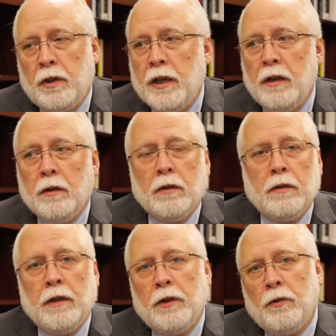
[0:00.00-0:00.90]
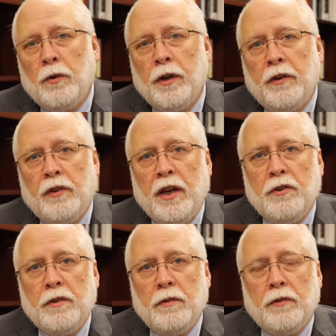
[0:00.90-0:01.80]
a leader in an
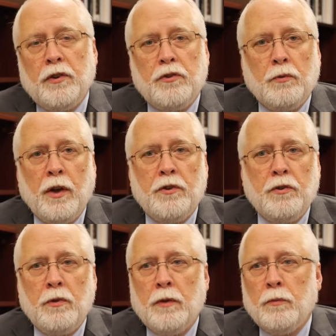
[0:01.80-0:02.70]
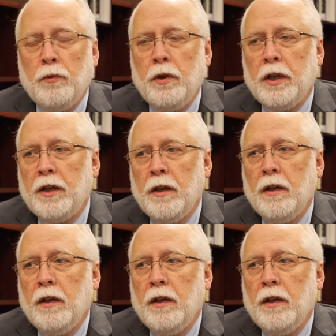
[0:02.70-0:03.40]
organization, situation that really